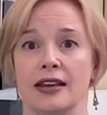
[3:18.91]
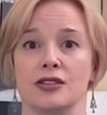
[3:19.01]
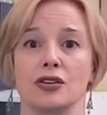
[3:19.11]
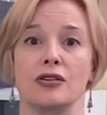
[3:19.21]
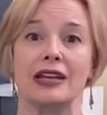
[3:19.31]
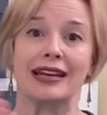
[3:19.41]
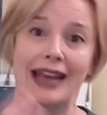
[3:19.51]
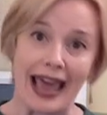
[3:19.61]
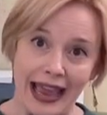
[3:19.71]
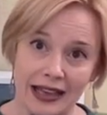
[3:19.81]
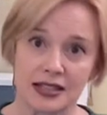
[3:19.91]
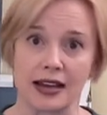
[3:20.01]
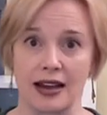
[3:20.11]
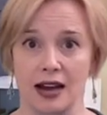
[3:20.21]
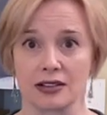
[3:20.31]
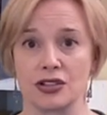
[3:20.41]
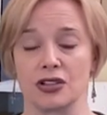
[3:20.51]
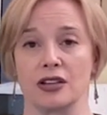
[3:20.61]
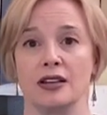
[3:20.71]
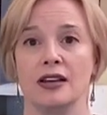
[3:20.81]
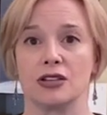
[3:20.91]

And so you need an antioxidant